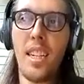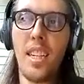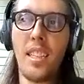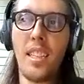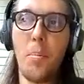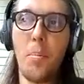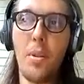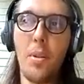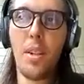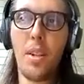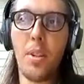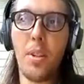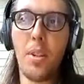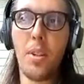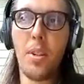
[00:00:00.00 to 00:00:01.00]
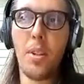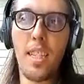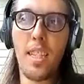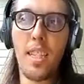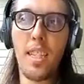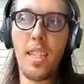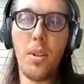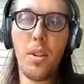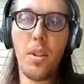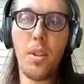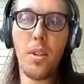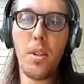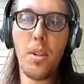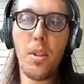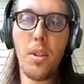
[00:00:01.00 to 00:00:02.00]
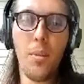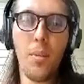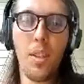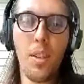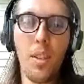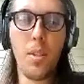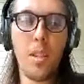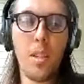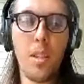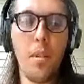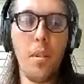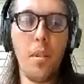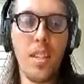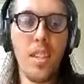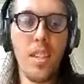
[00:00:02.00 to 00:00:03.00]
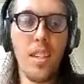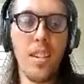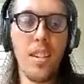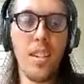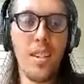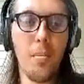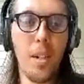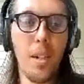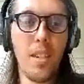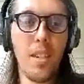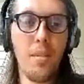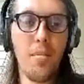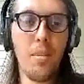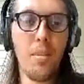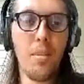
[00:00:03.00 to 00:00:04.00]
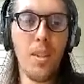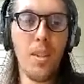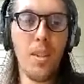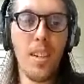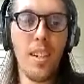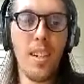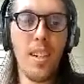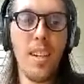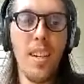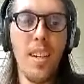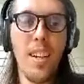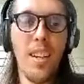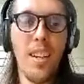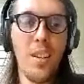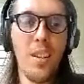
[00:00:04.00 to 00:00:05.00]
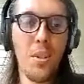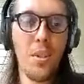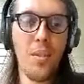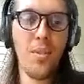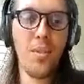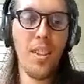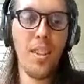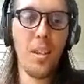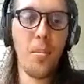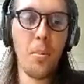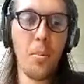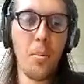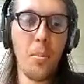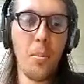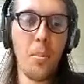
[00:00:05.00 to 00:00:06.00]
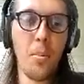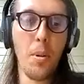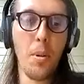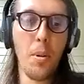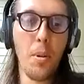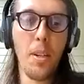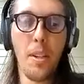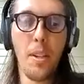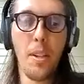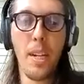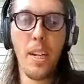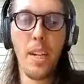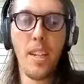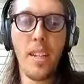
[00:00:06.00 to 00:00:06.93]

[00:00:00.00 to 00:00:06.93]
is actually building a really nice leaderboard as well that will expose some of this in a much more user-friendly, much more appealing way.